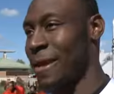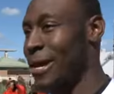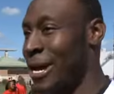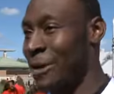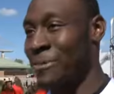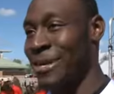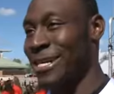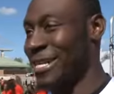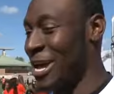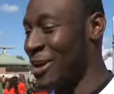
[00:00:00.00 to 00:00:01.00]
I
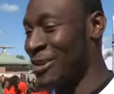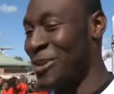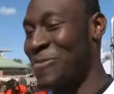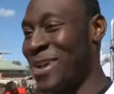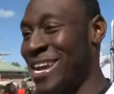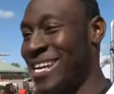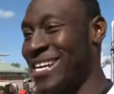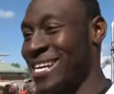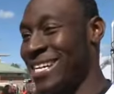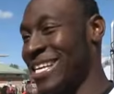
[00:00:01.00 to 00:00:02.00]
don't know, man.
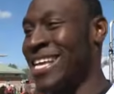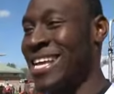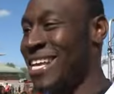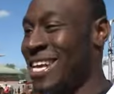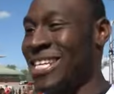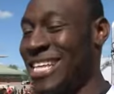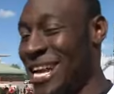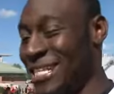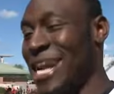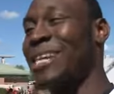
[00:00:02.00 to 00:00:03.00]

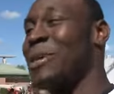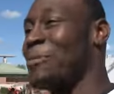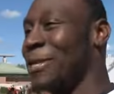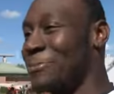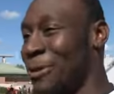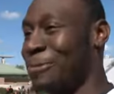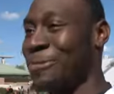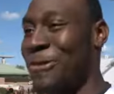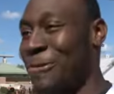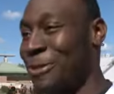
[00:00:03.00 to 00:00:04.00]
Shout out to AWP Sports
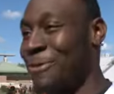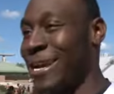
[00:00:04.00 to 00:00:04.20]
Performance,